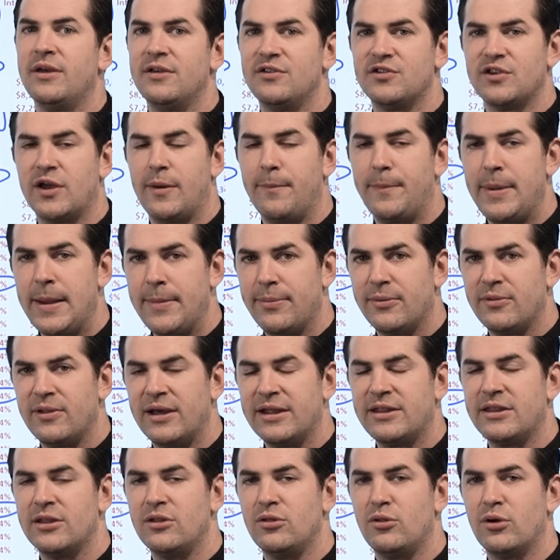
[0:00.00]
Some people
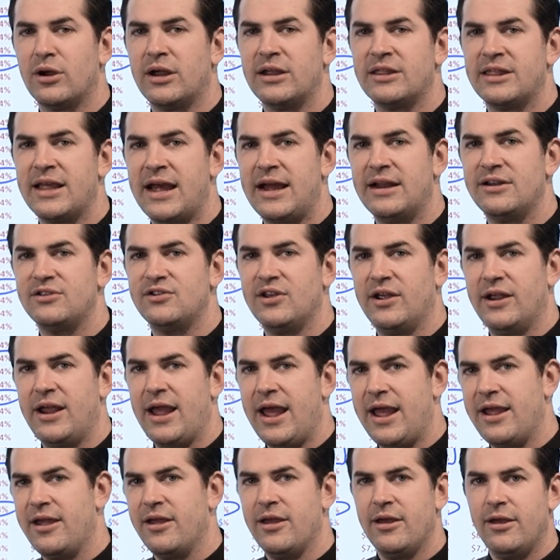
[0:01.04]
like to look at that saying,
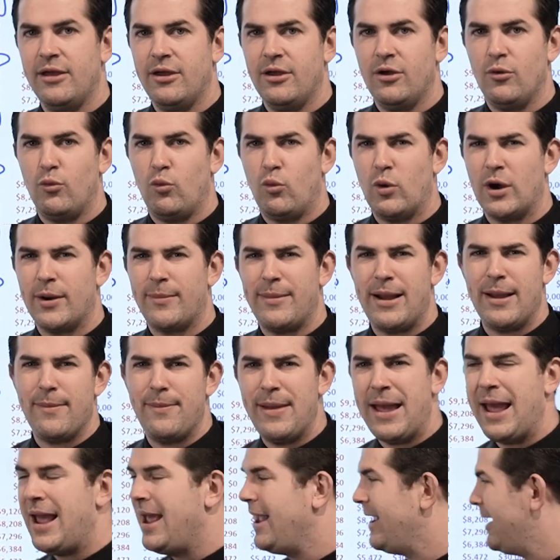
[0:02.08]
hey, what am I
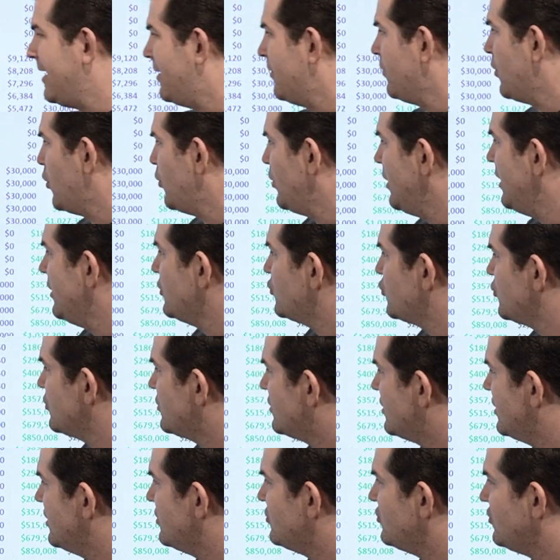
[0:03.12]
paying in loan
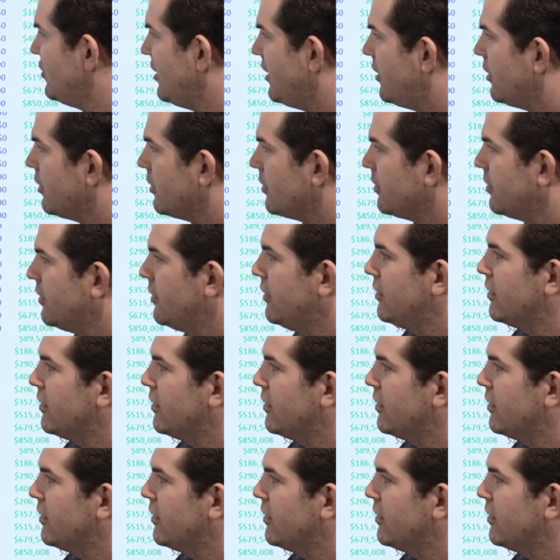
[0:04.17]
interest this year